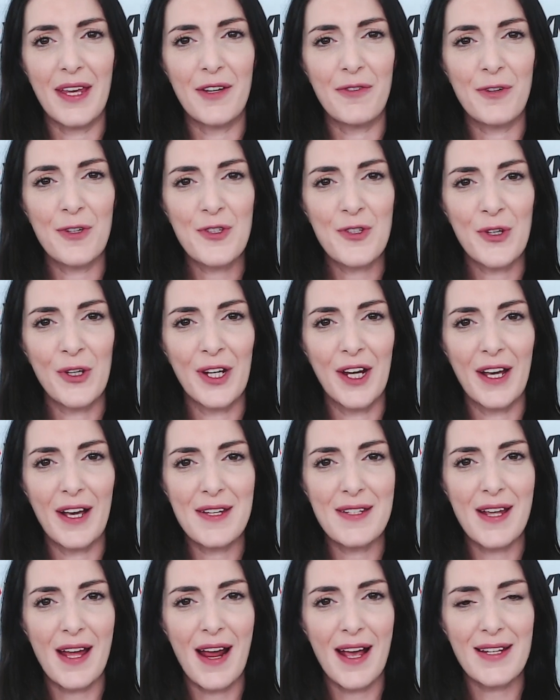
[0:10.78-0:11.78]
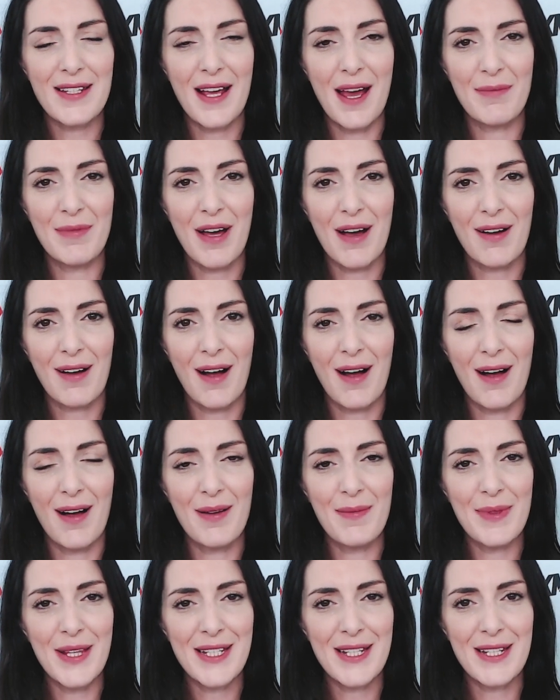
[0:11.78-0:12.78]
you for joining us at x m dot
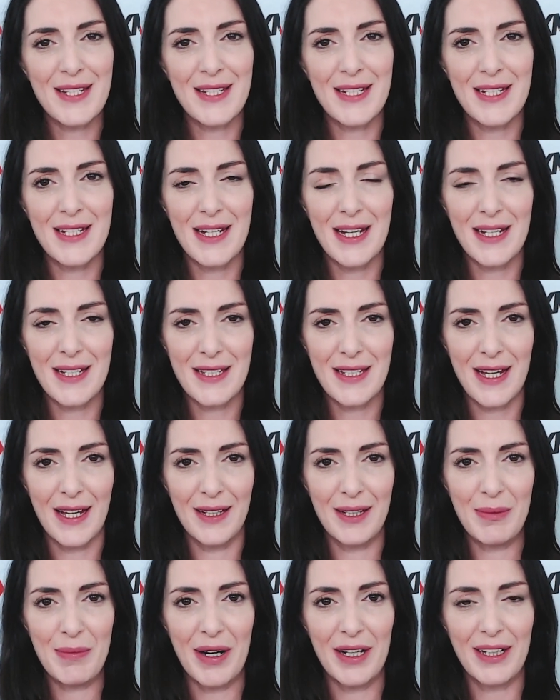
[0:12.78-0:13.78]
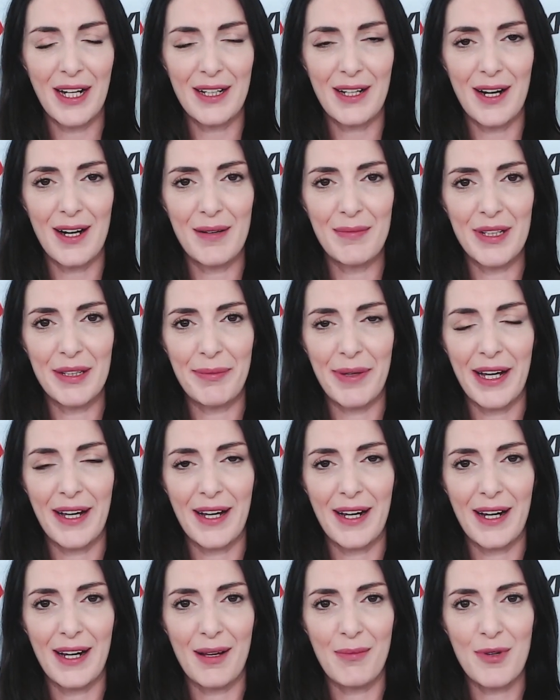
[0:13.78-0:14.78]
com. This is today's Daily Market Comment by
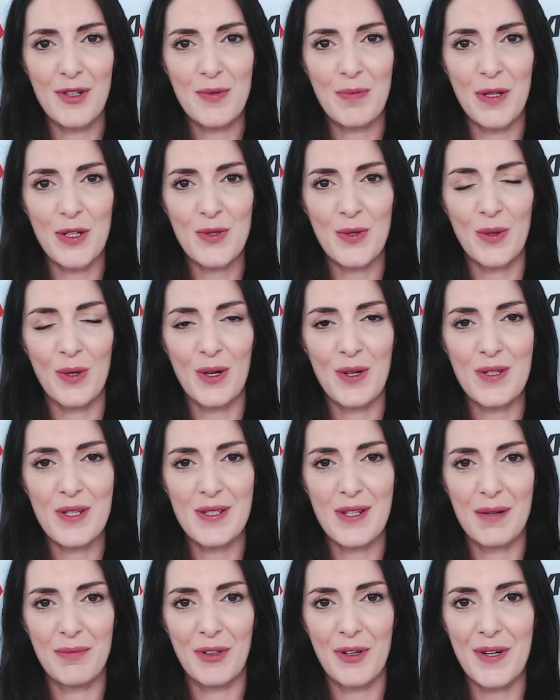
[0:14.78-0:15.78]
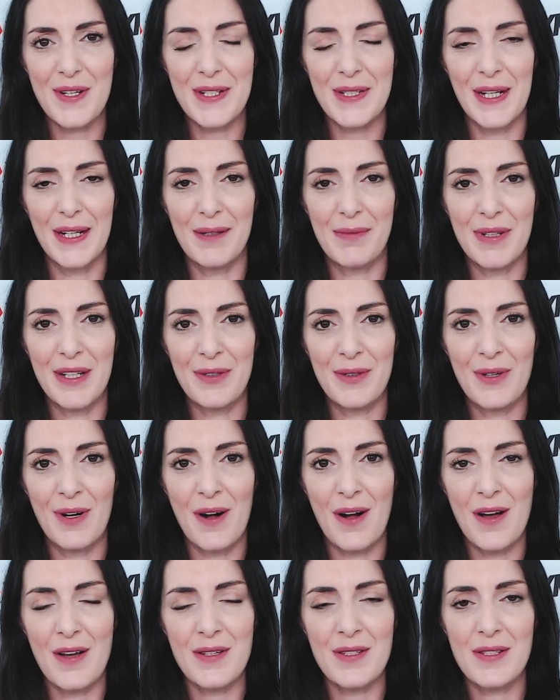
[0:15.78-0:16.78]
Haralabos Pisuros. I'm Christina
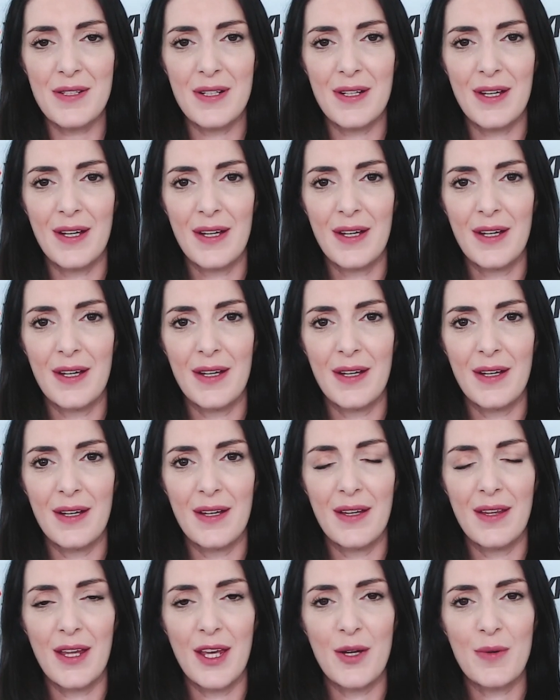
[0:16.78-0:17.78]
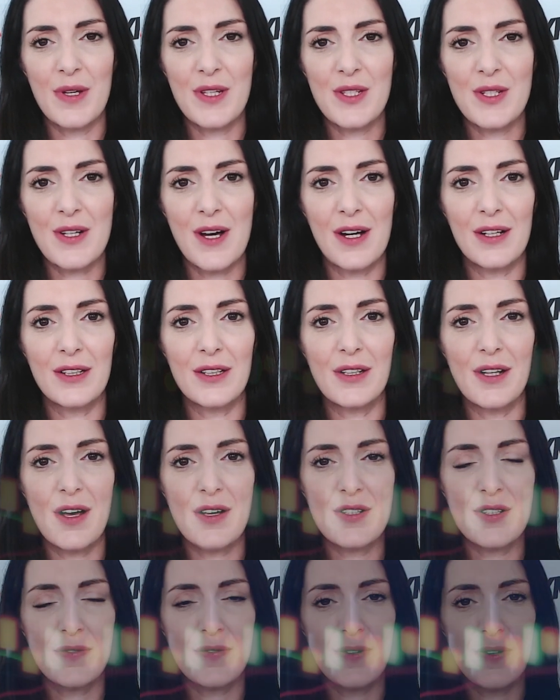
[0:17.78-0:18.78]
Marujas. The U S dollar
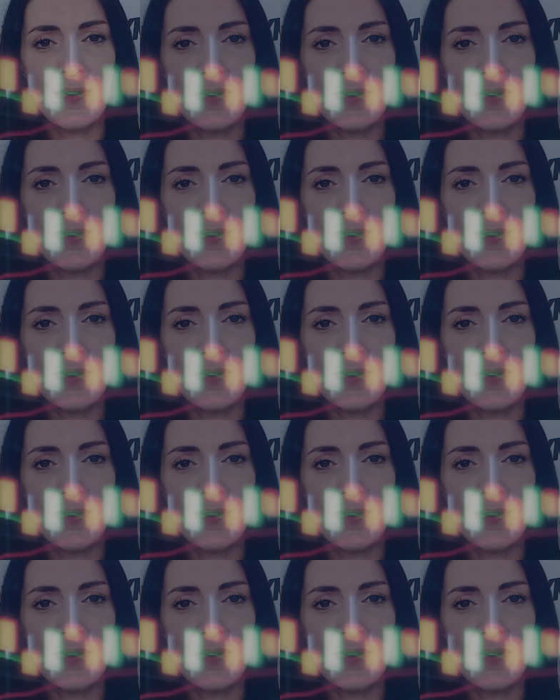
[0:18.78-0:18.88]
lost further